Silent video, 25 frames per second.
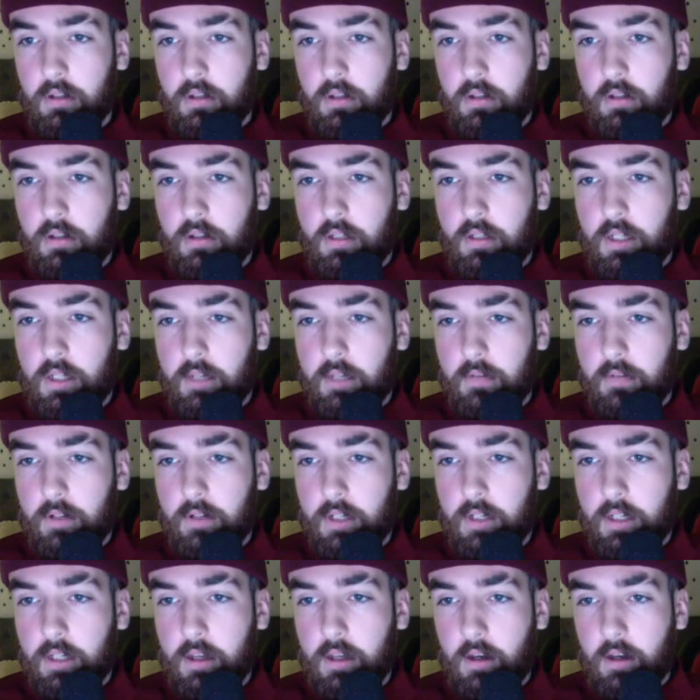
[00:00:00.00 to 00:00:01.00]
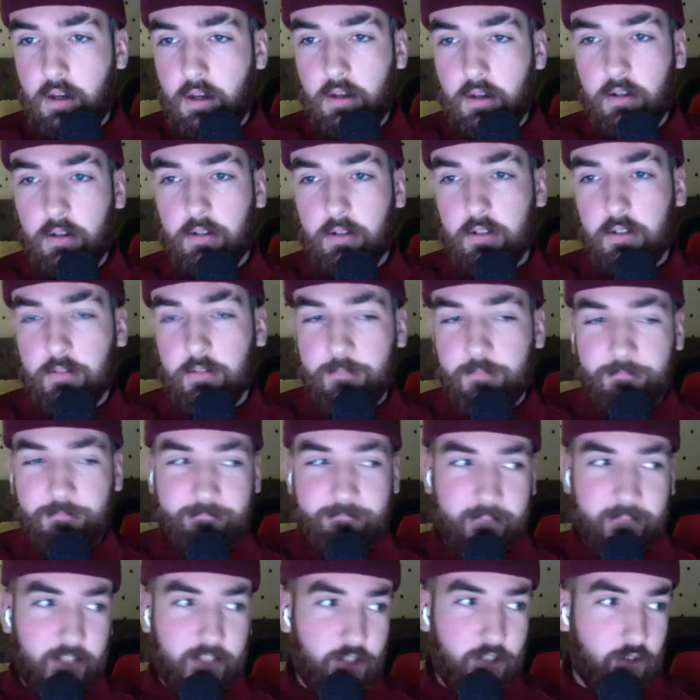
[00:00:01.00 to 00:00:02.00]
Let's have a look. Oh,
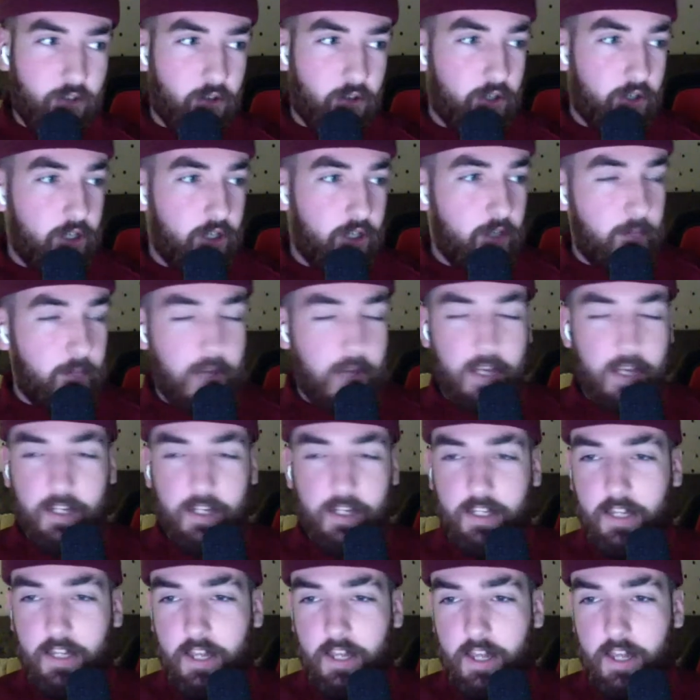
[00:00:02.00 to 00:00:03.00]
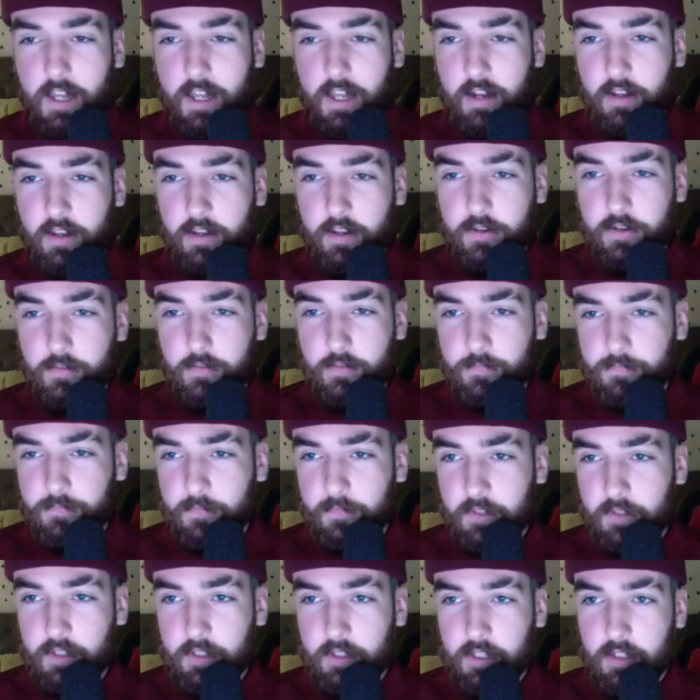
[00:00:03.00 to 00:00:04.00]
Josh is back. Hello.
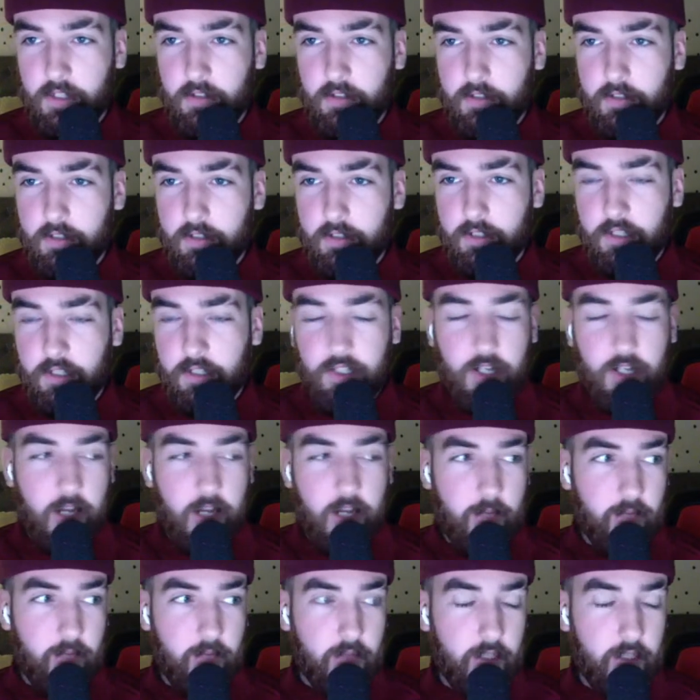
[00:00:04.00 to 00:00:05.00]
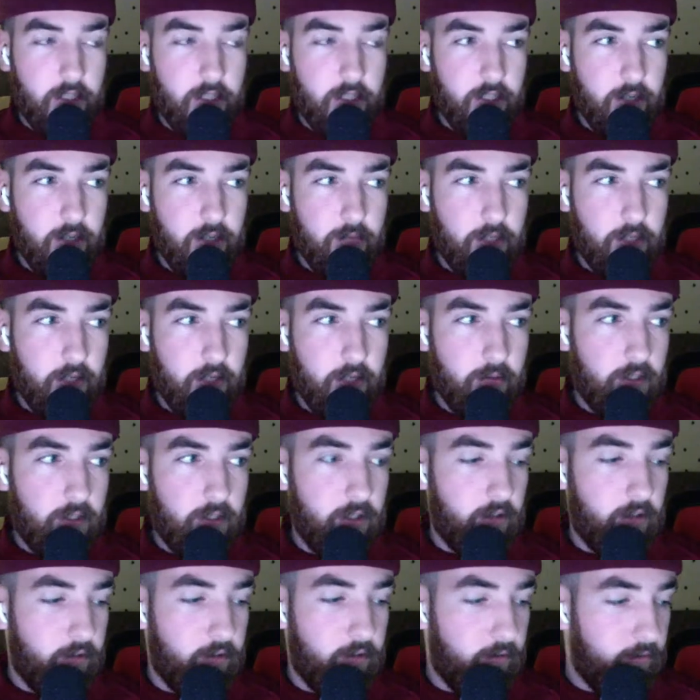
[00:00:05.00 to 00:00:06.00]
Yeah, it's a shame Chelsea
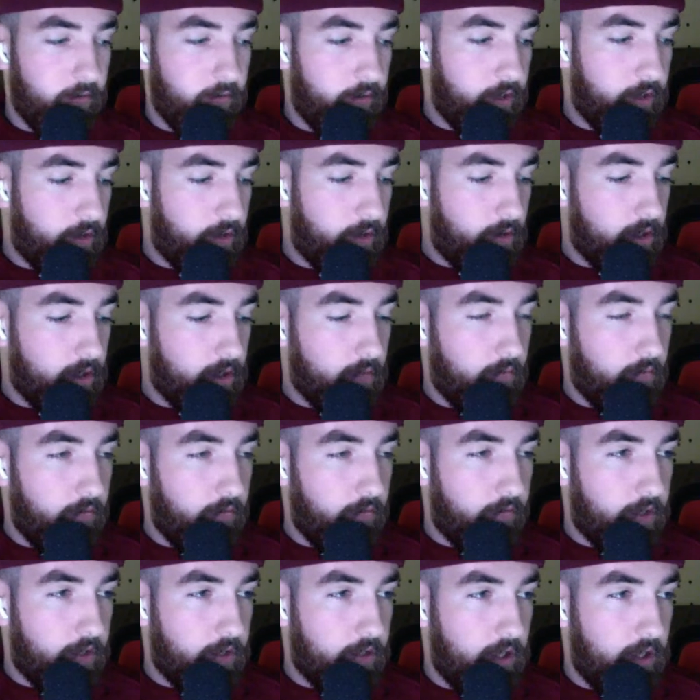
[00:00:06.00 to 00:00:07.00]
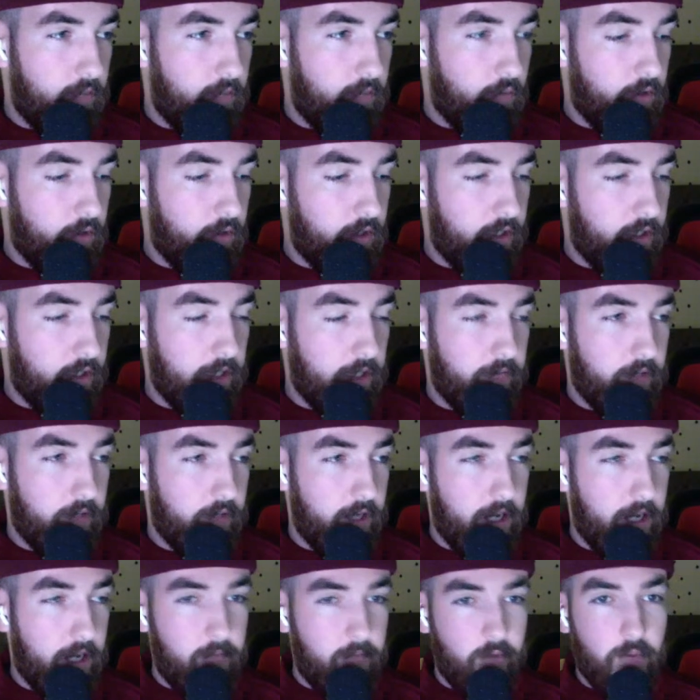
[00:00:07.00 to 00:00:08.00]
aren't on, because otherwise I would have had them on as the other
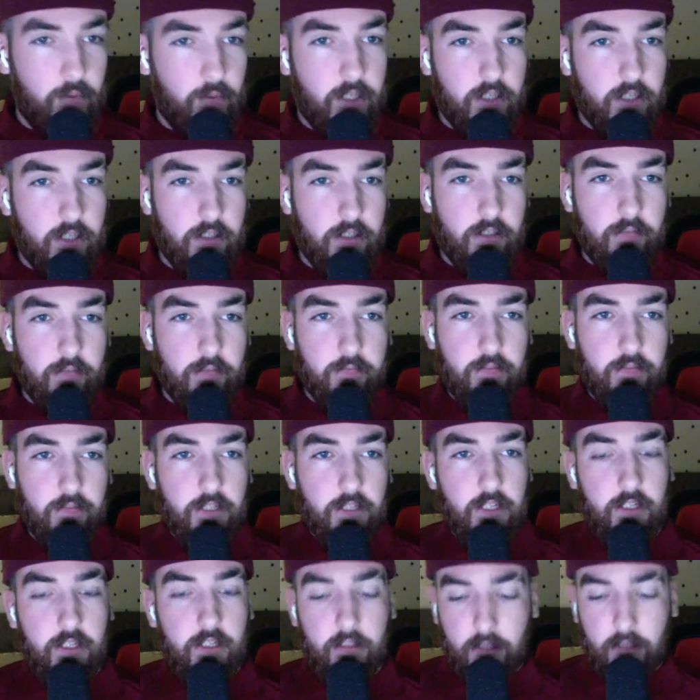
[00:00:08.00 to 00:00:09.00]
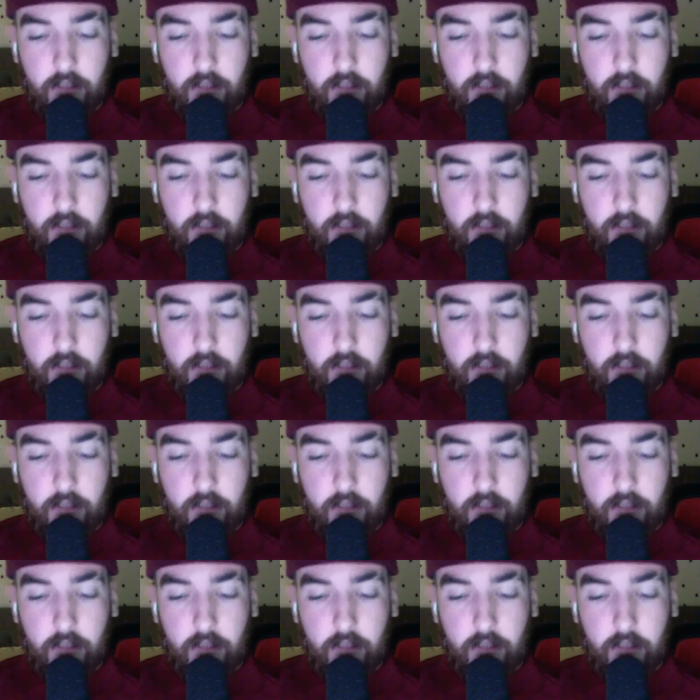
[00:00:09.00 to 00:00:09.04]
game, and we could have